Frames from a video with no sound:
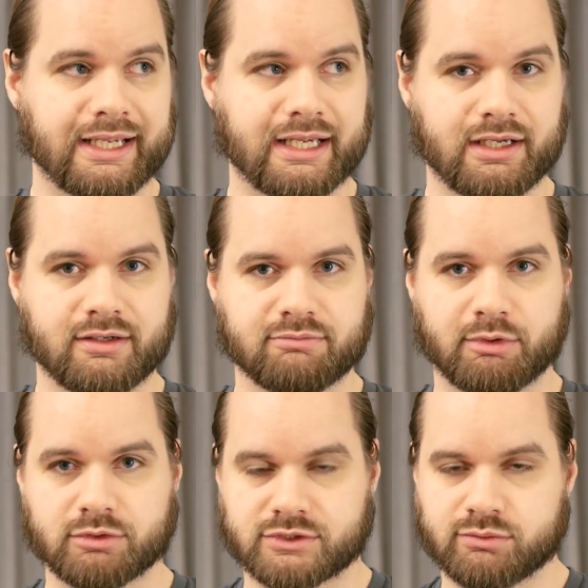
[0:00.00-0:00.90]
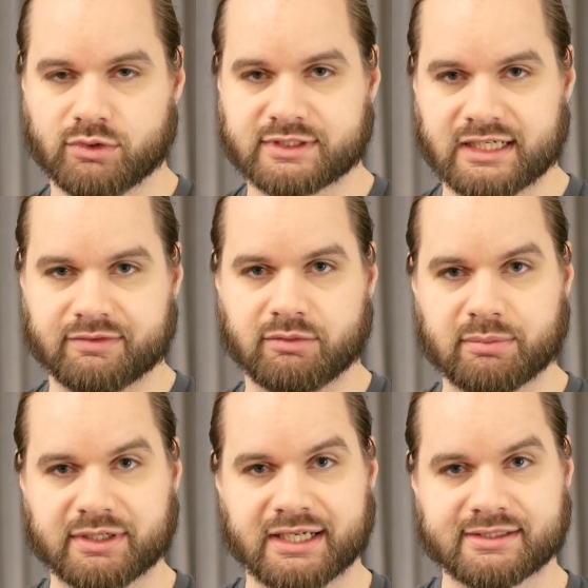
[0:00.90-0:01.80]
and what was cool is every
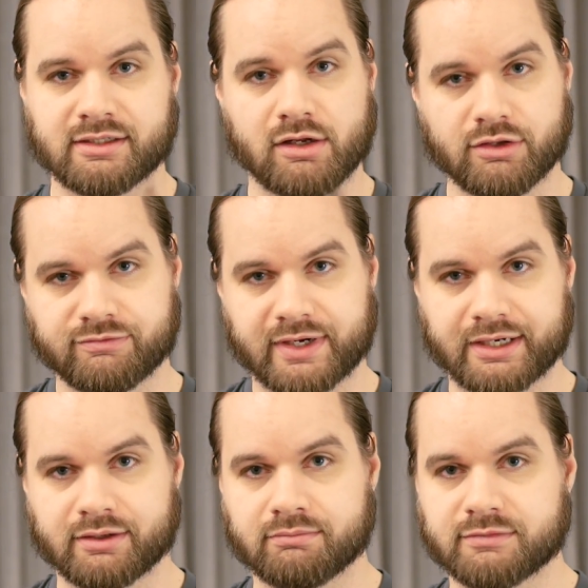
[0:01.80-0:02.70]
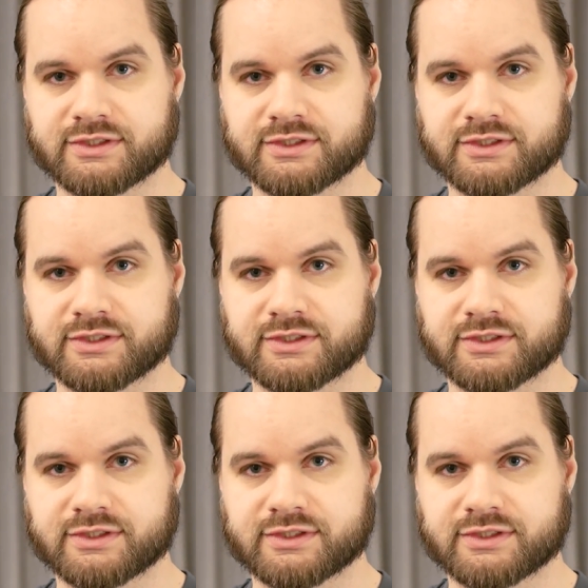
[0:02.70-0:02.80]
weapon has an alt fire.